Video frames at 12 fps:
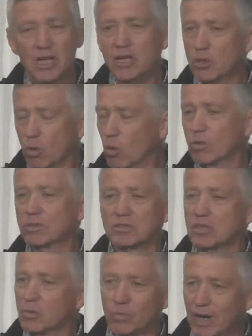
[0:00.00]
in order
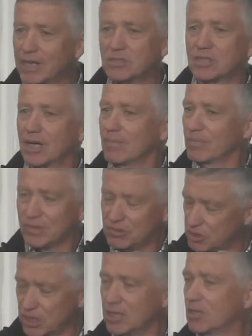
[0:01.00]
to raise up
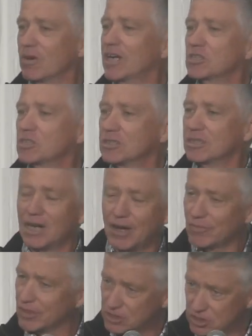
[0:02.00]
generation
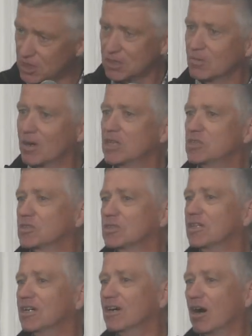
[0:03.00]
after generation
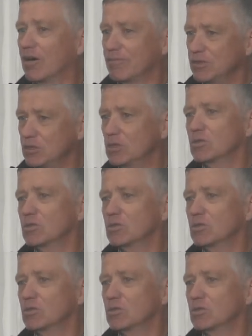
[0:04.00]
of new